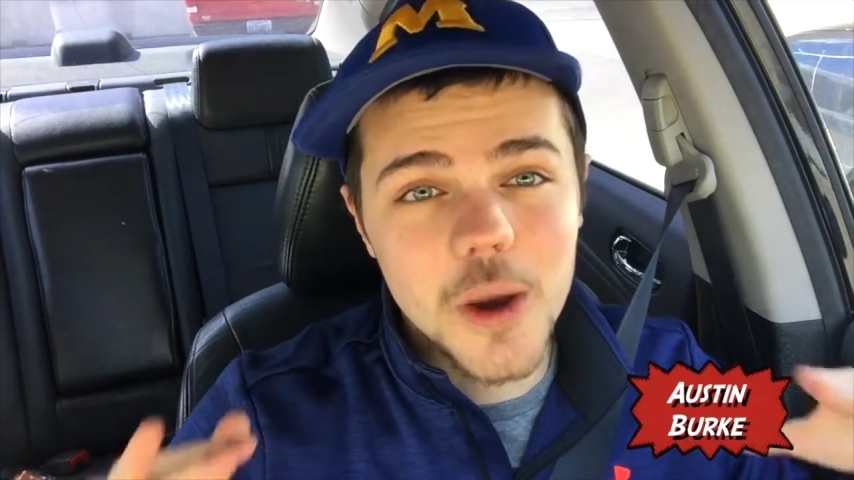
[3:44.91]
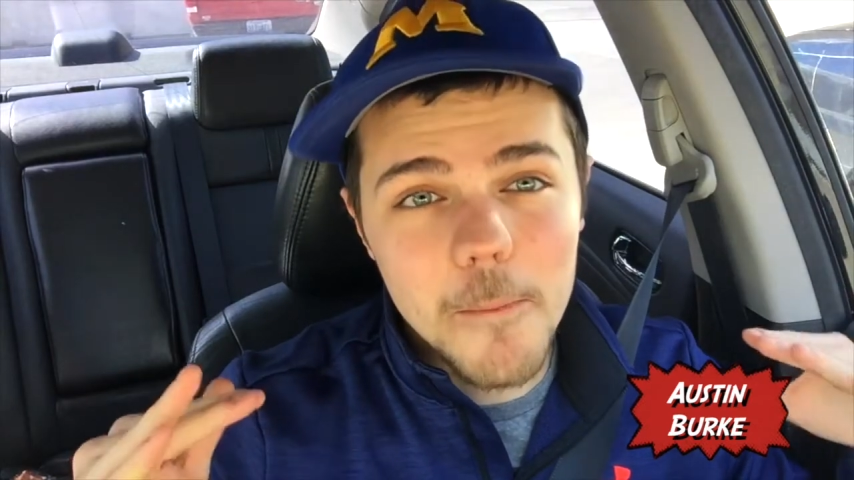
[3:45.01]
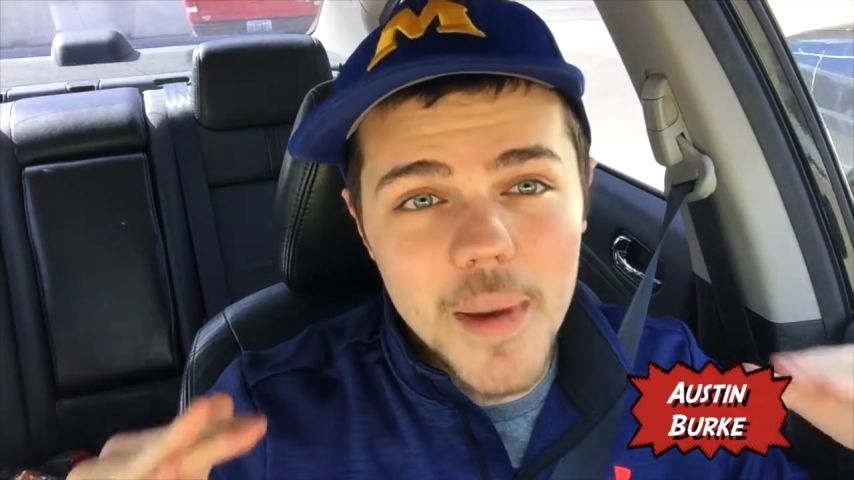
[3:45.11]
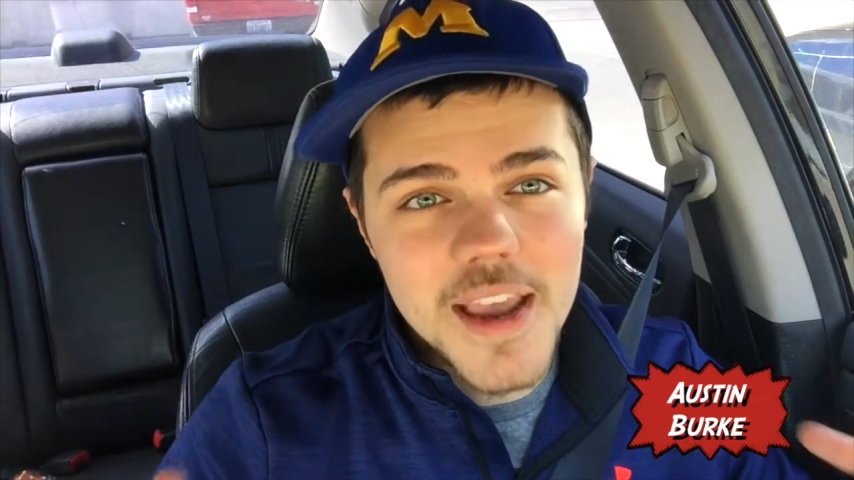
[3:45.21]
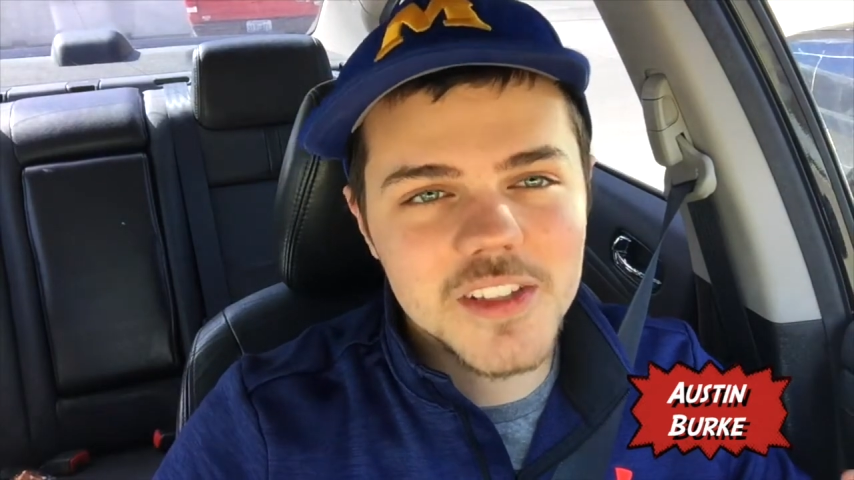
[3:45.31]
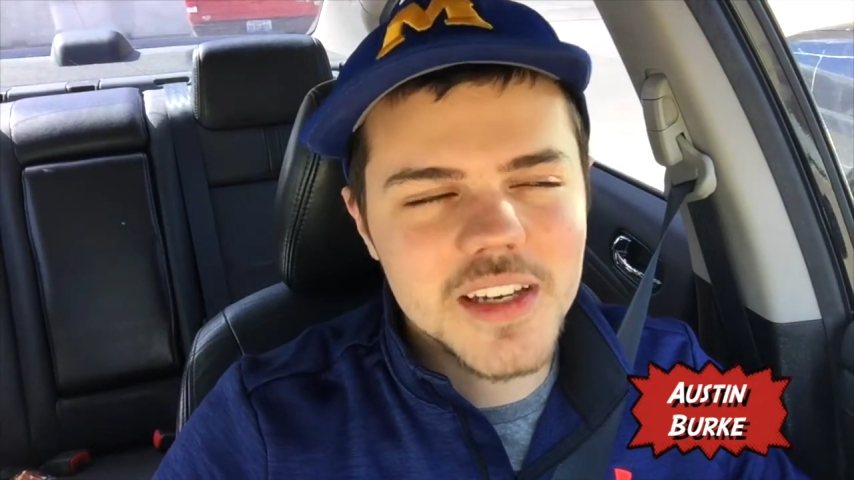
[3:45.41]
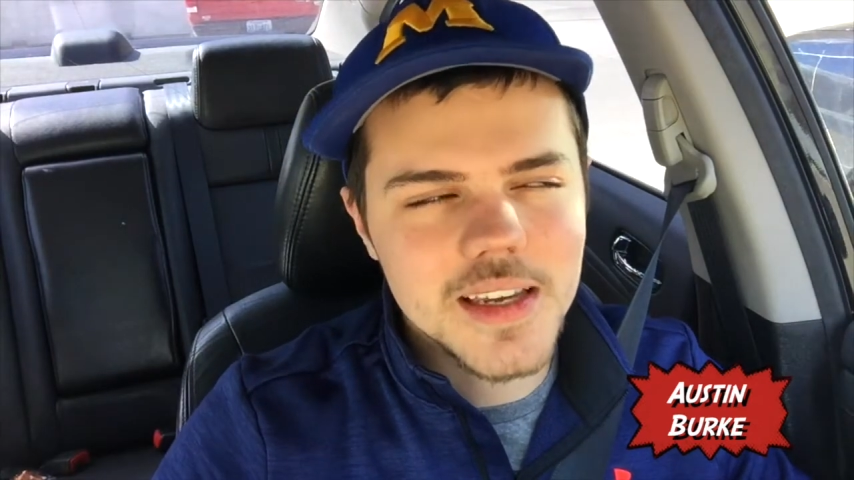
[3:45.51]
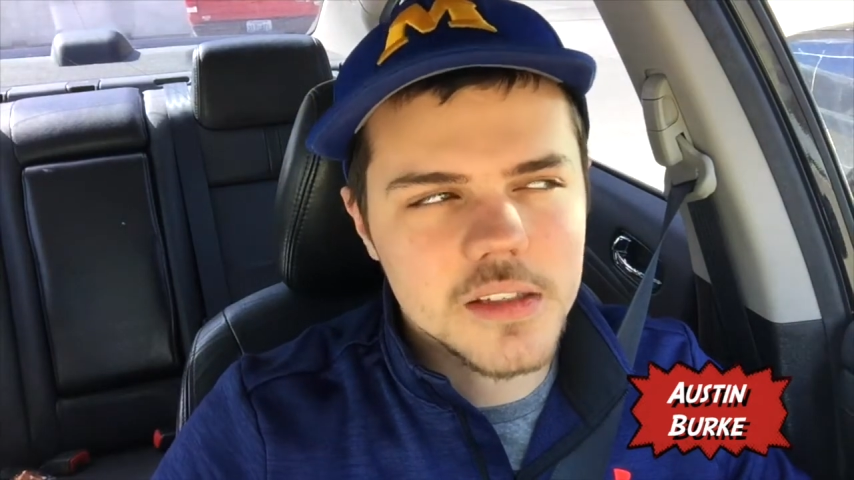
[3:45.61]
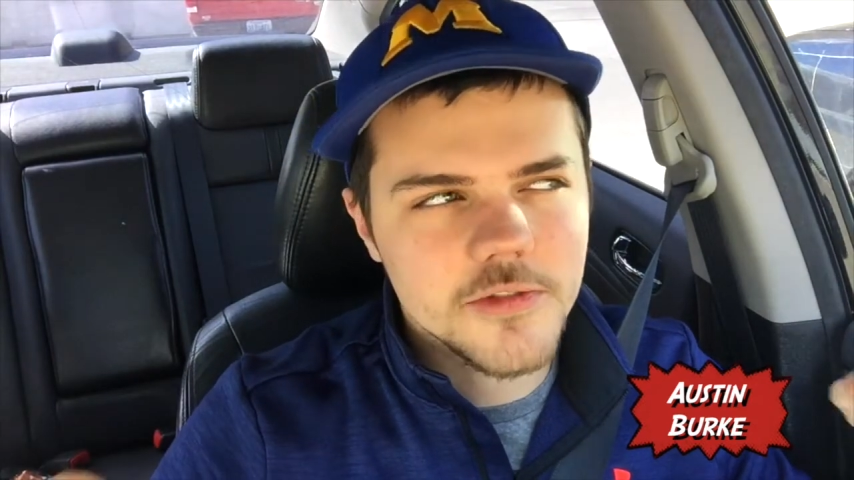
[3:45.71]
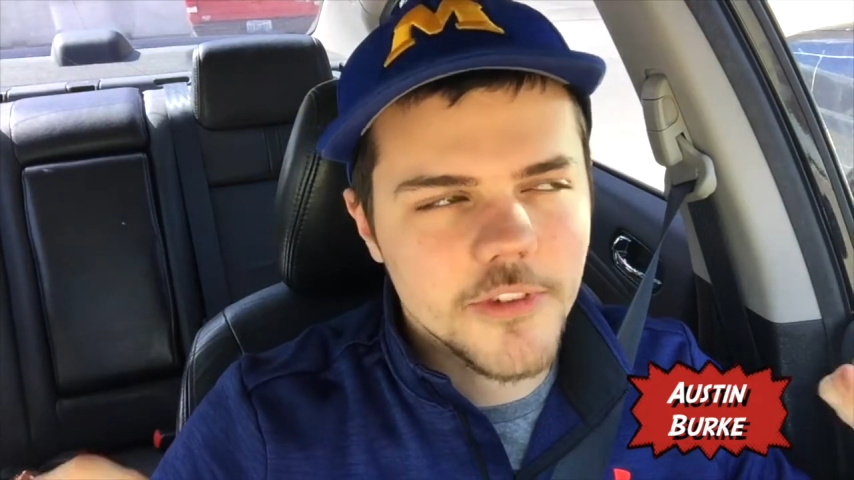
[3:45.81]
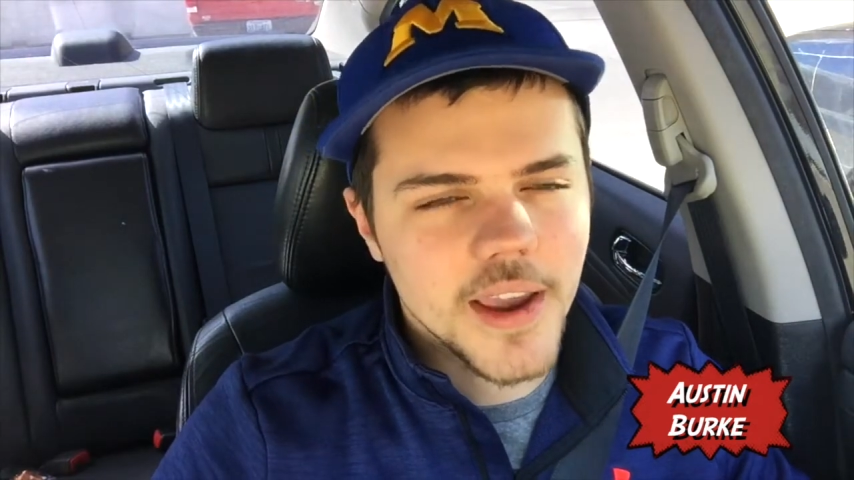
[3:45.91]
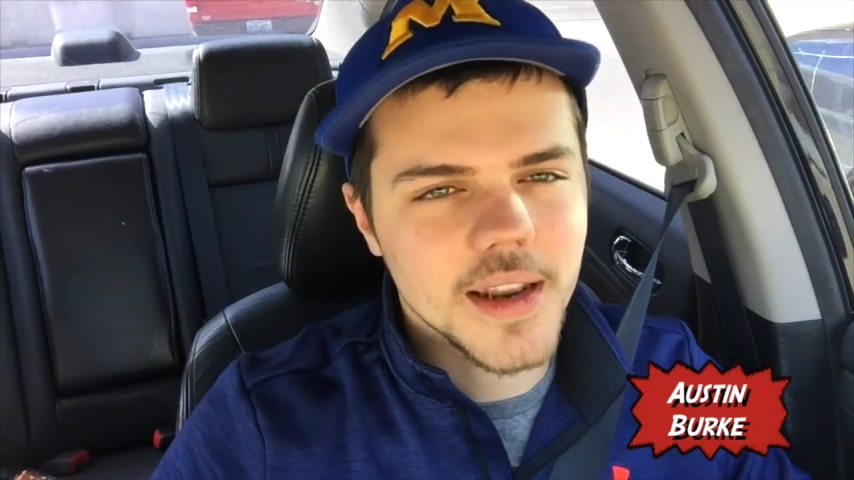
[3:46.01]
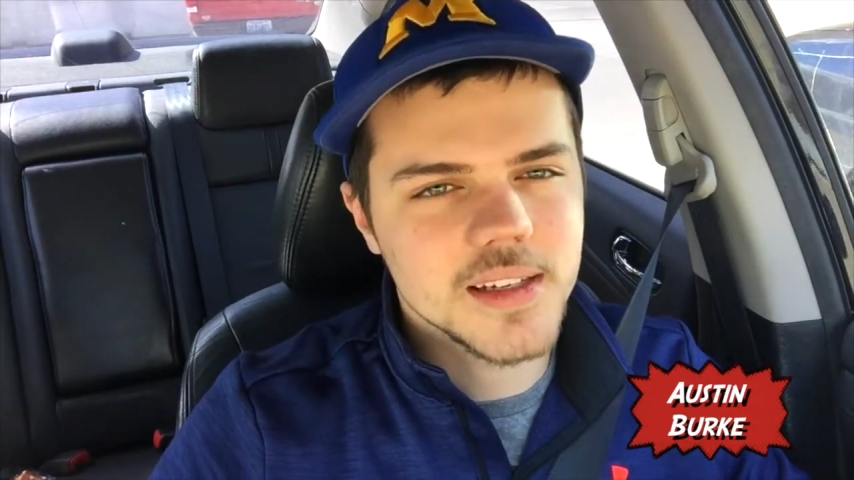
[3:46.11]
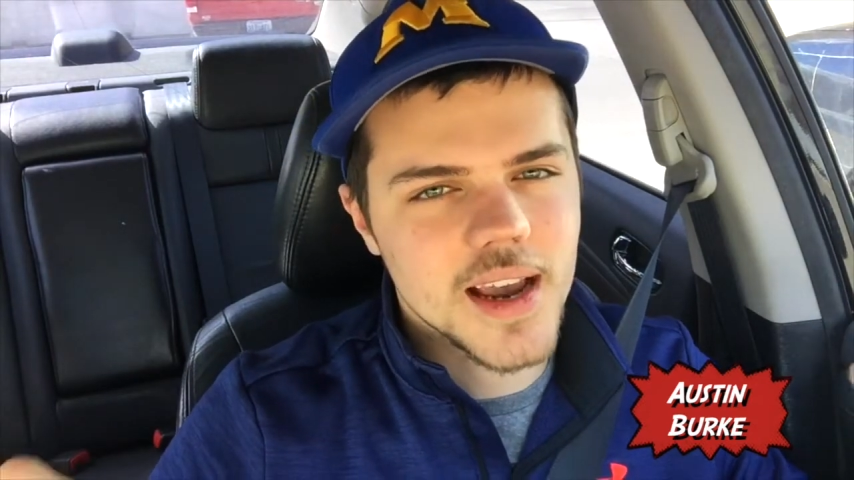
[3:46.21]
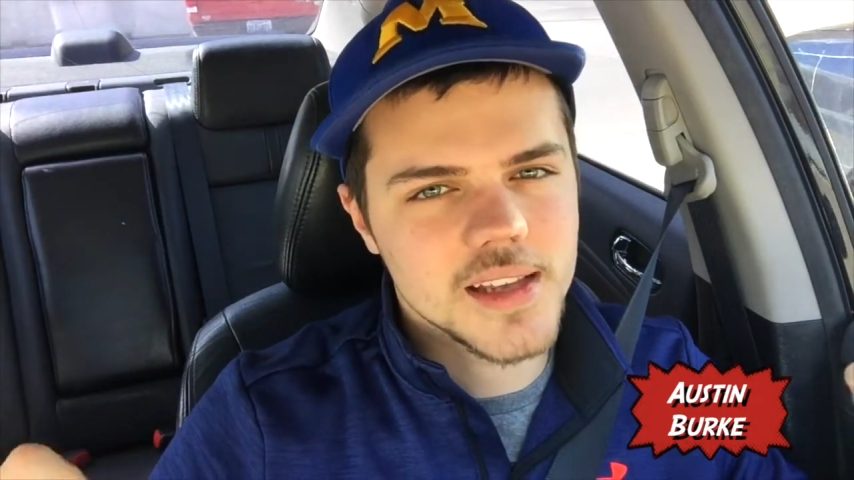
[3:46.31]
amazing is
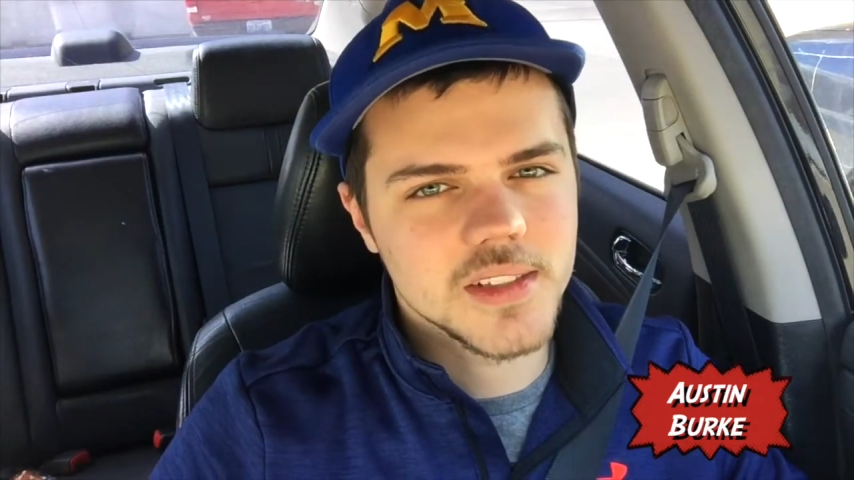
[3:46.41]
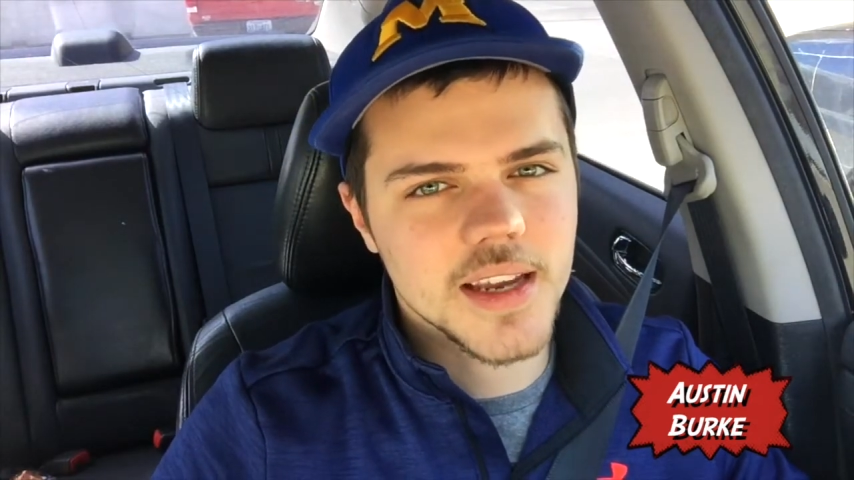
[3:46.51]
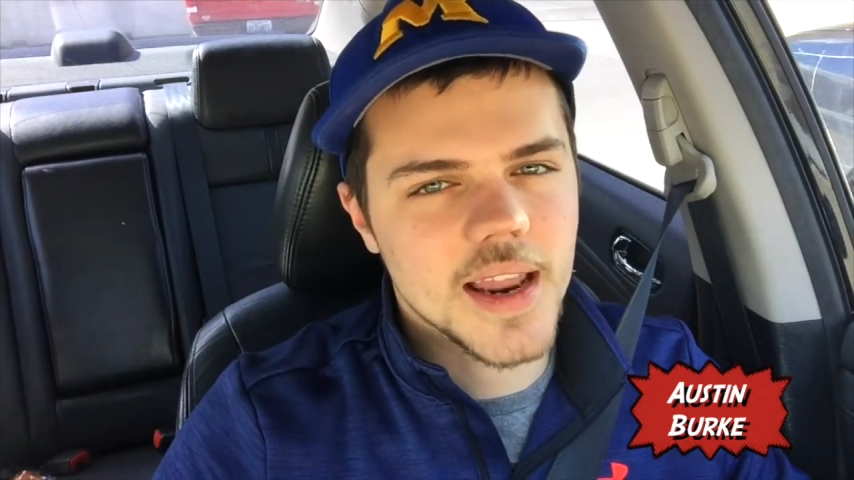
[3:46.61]
fantastic,